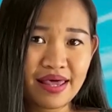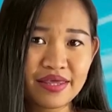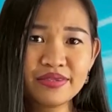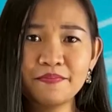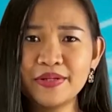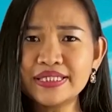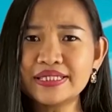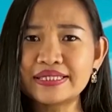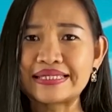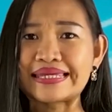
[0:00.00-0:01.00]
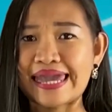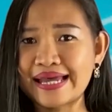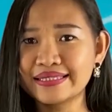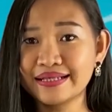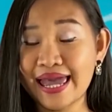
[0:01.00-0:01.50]
that the business can
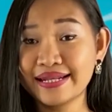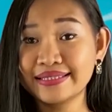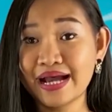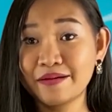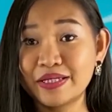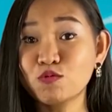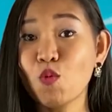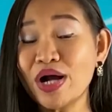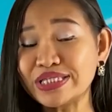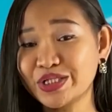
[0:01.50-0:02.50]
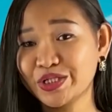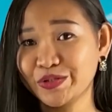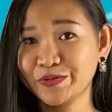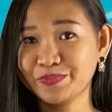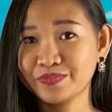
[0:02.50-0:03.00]
cancel anytime it wants
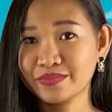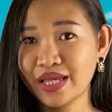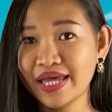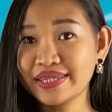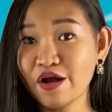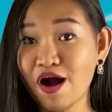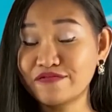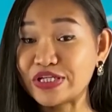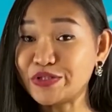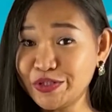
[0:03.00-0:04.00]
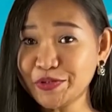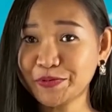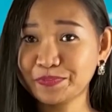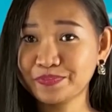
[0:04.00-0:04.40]
to, and they often do,